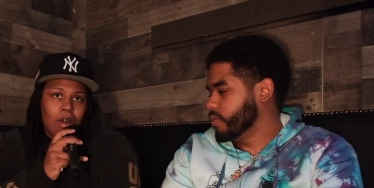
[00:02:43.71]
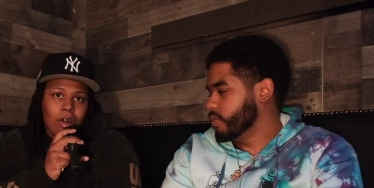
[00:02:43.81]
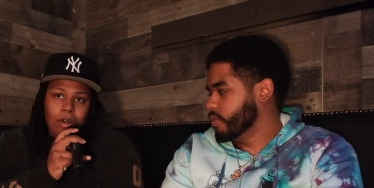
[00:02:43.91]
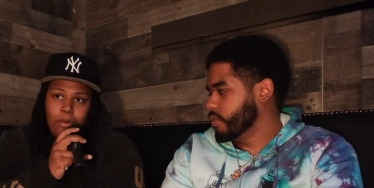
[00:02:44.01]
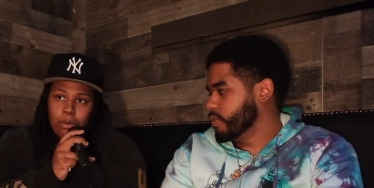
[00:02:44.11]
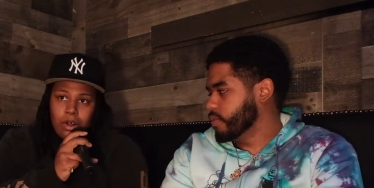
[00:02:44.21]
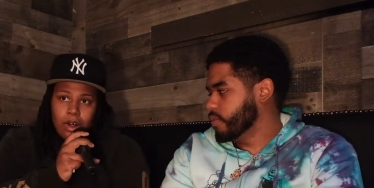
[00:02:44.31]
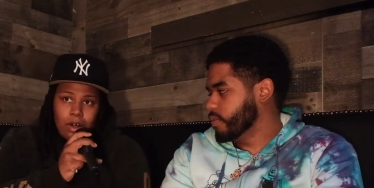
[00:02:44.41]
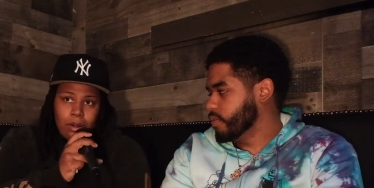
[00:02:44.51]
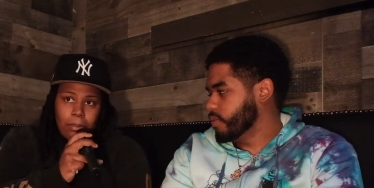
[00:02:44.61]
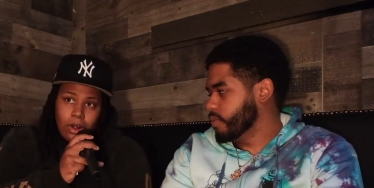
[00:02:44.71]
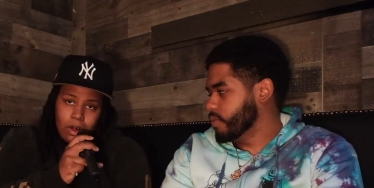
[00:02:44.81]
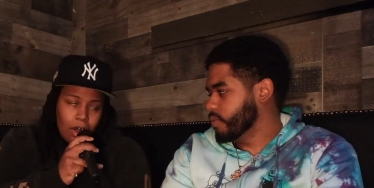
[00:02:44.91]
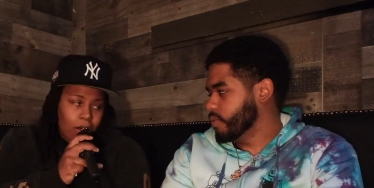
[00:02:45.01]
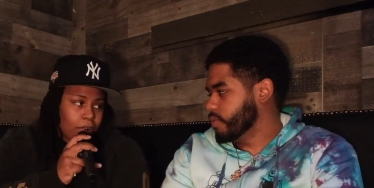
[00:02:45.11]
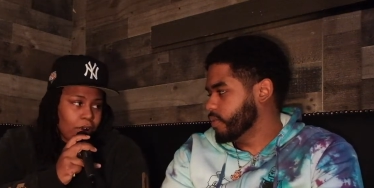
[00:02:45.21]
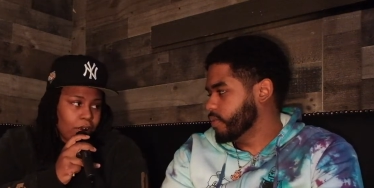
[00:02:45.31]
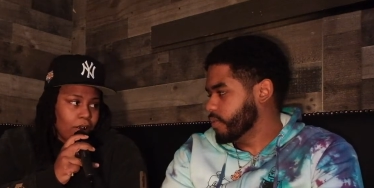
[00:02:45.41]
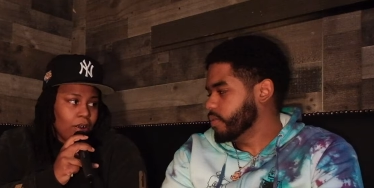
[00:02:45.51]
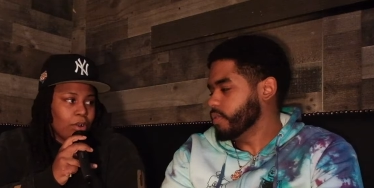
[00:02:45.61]
Speaker 1: if you want to get some money out of
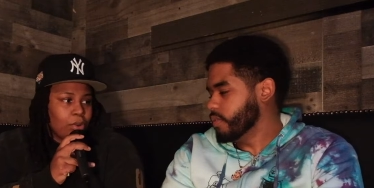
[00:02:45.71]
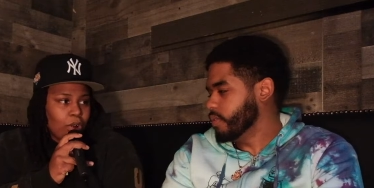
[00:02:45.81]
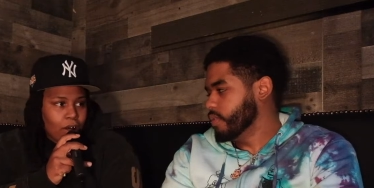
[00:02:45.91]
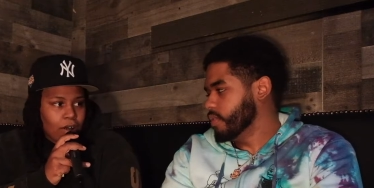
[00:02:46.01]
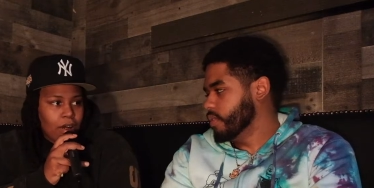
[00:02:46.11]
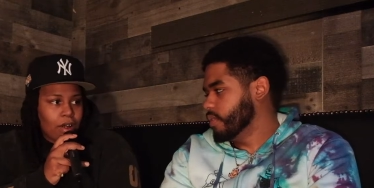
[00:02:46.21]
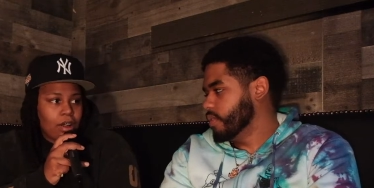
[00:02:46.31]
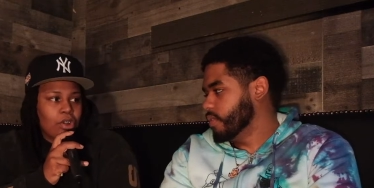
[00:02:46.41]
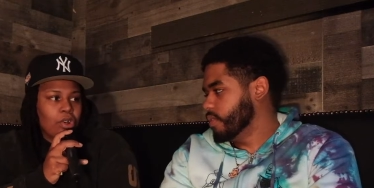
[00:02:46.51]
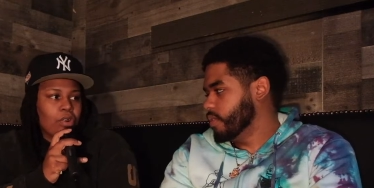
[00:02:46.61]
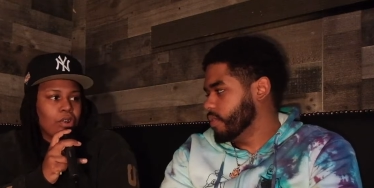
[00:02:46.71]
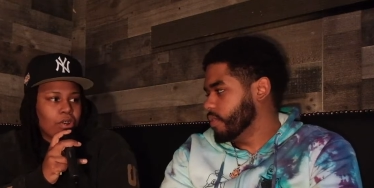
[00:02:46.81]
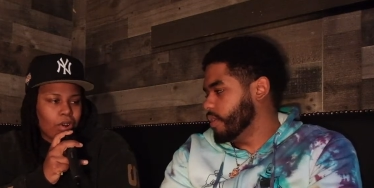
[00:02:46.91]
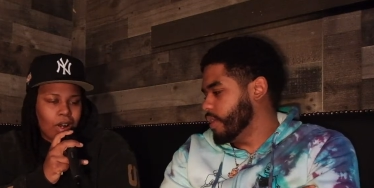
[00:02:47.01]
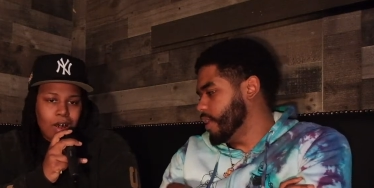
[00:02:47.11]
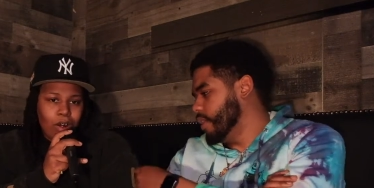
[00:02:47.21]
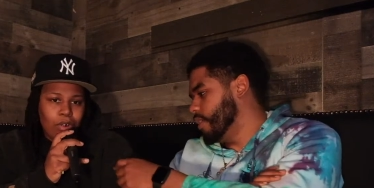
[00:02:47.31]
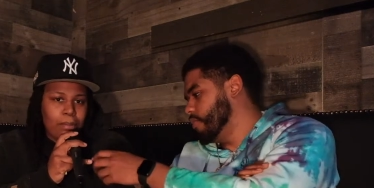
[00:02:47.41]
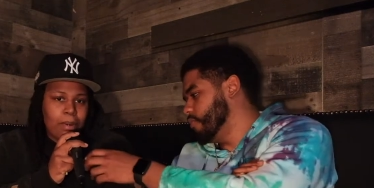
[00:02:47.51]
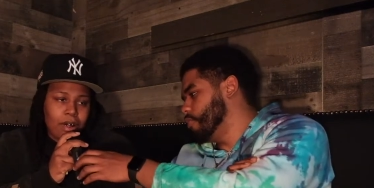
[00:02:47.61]
it, you got to take it serious. So I
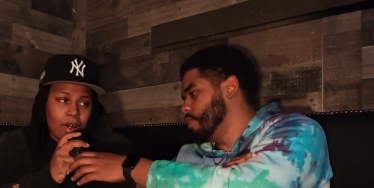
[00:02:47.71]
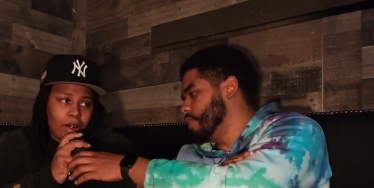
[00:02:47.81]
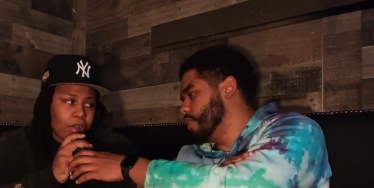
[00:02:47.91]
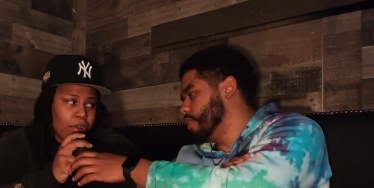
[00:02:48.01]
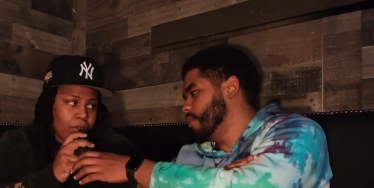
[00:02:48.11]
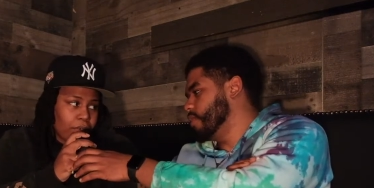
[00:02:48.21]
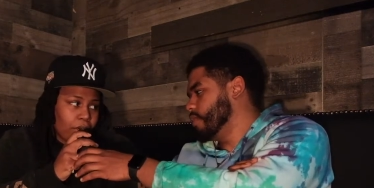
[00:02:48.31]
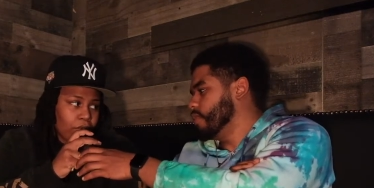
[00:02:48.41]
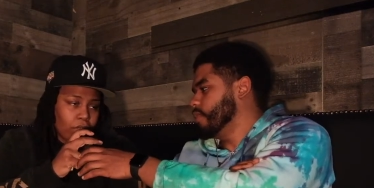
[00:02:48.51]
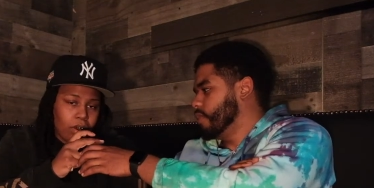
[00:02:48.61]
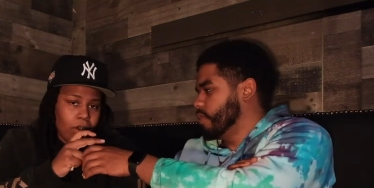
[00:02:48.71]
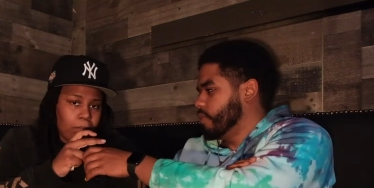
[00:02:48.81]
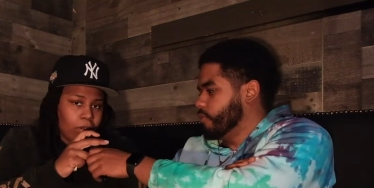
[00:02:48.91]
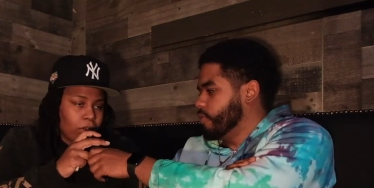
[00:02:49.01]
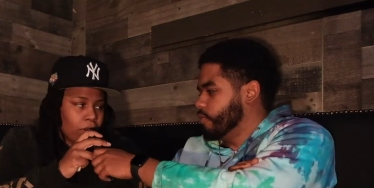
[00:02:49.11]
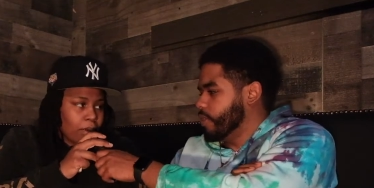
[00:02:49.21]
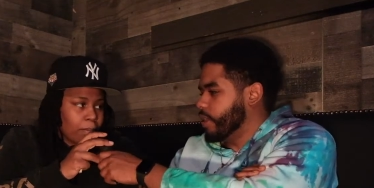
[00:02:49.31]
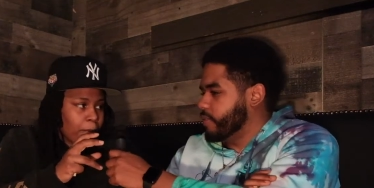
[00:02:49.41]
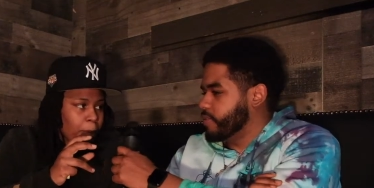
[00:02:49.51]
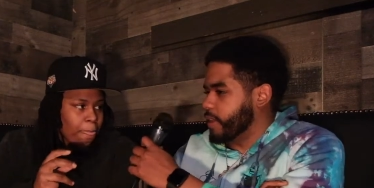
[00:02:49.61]
only been taking it serious for like three years, bro. No cap.
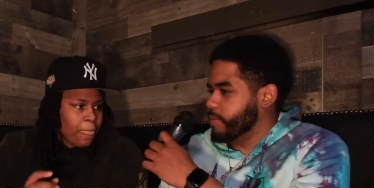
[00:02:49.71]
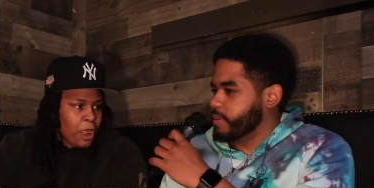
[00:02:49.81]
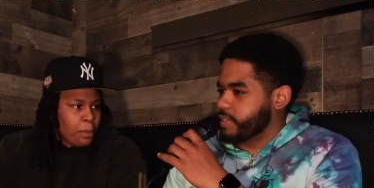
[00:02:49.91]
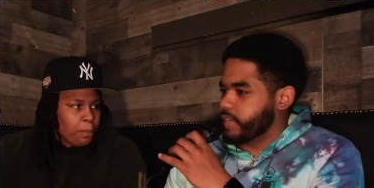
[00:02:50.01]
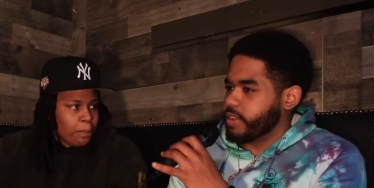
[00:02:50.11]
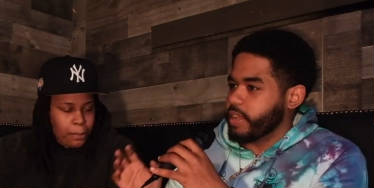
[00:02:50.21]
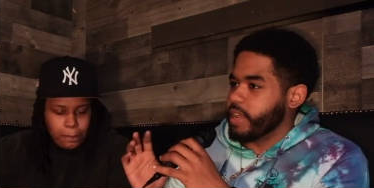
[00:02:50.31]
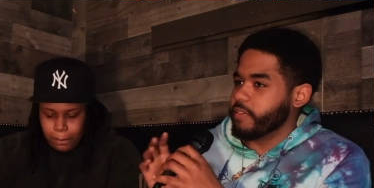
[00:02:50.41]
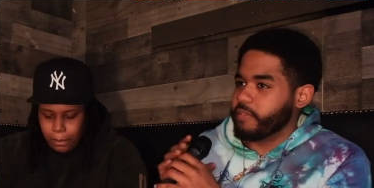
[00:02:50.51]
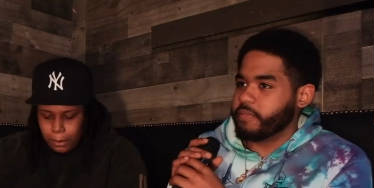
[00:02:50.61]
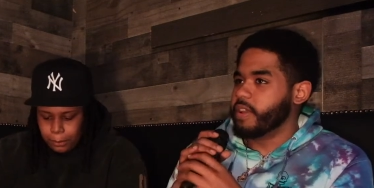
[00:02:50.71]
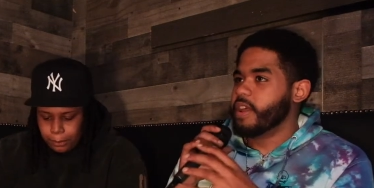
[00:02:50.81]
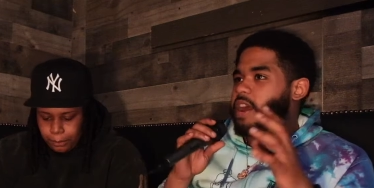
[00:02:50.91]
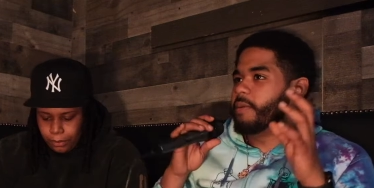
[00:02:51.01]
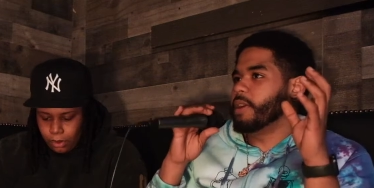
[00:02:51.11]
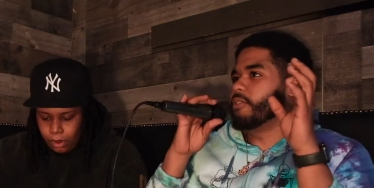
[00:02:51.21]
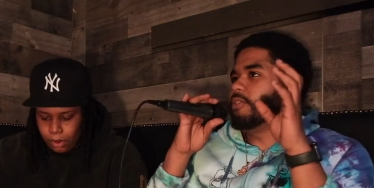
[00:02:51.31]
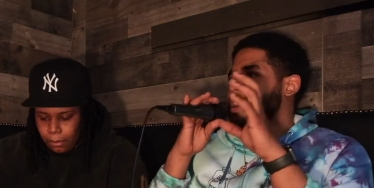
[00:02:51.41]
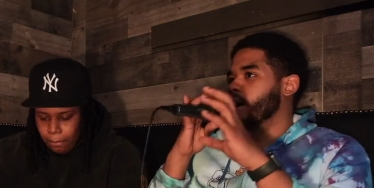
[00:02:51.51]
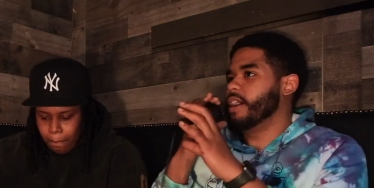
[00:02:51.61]
Speaker 2: I've been seeing, yeah. I'm not
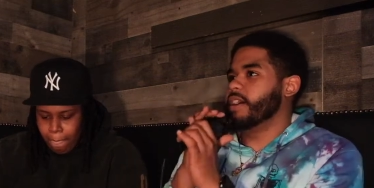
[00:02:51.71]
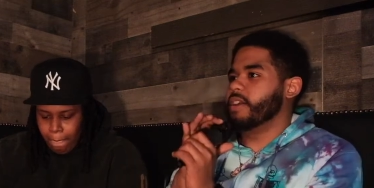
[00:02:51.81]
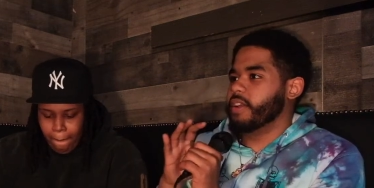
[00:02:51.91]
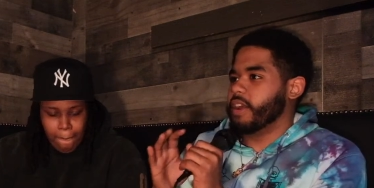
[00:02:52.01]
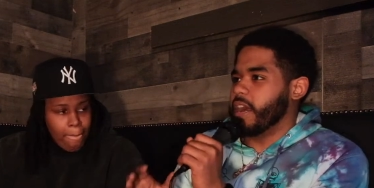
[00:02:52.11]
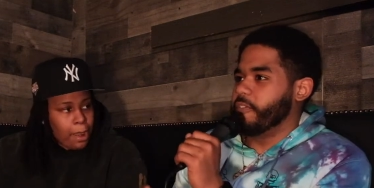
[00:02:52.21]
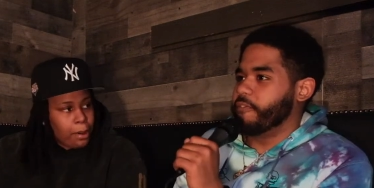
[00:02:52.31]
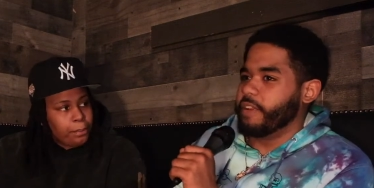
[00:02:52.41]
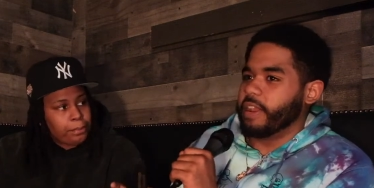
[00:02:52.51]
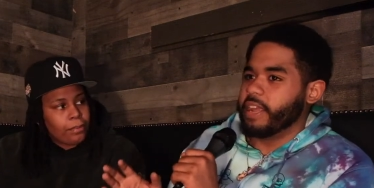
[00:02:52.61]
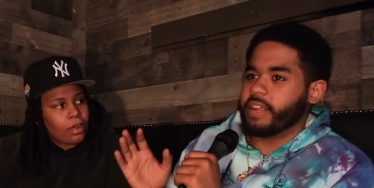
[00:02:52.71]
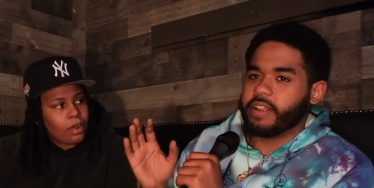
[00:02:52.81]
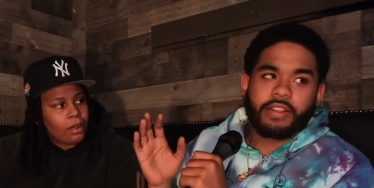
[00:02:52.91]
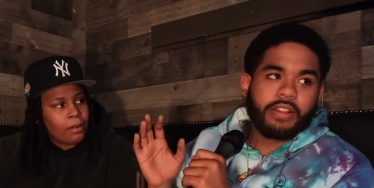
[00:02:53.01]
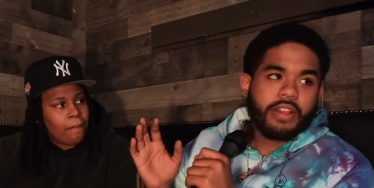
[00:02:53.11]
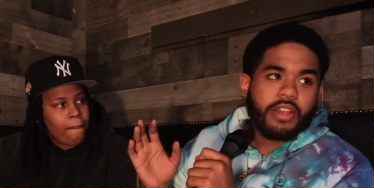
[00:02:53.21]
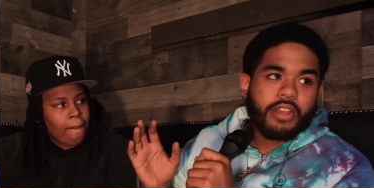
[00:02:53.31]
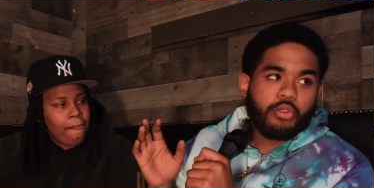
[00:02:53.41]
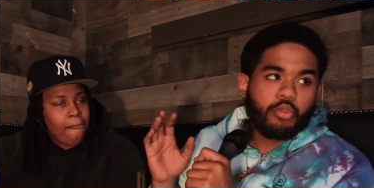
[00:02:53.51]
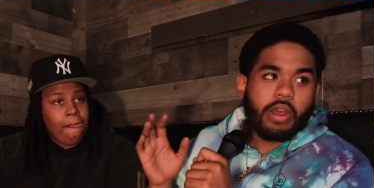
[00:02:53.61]
gonna lie. I feel like
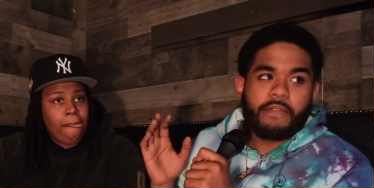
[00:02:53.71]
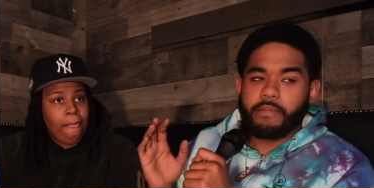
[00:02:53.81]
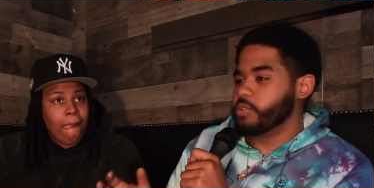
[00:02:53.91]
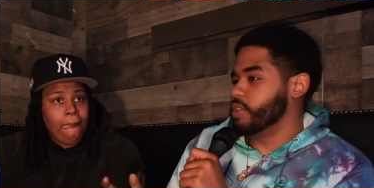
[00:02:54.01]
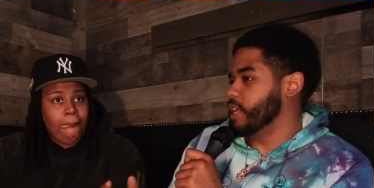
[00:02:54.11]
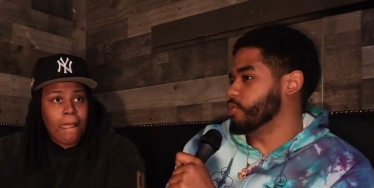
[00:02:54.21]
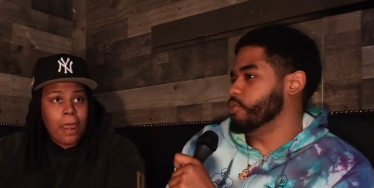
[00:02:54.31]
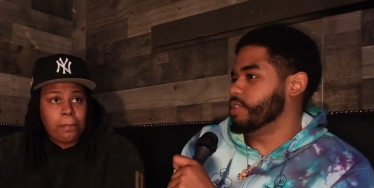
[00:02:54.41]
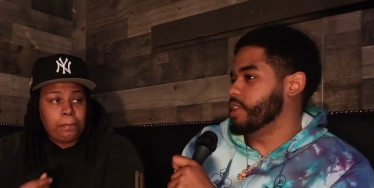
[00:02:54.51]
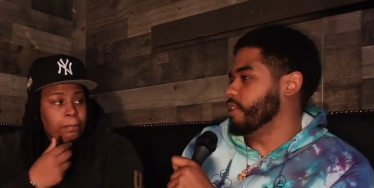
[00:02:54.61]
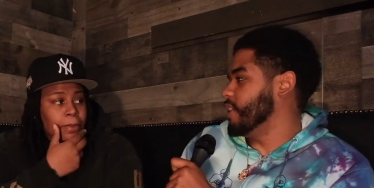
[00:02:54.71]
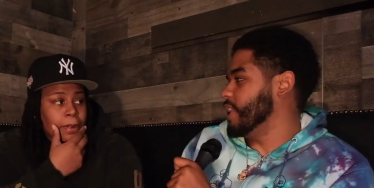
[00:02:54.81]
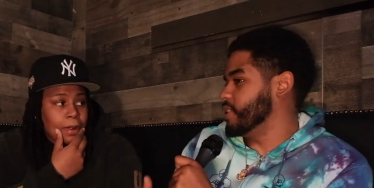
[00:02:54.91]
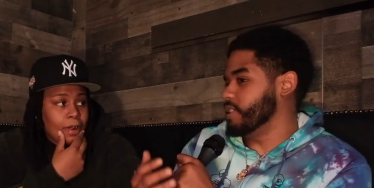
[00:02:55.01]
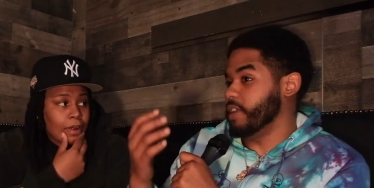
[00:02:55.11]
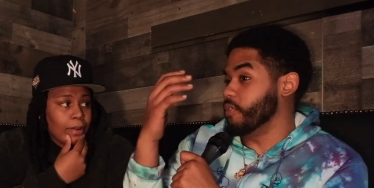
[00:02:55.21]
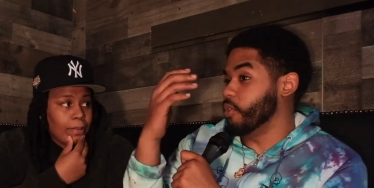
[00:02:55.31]
you have music that's on your SoundCloud that's even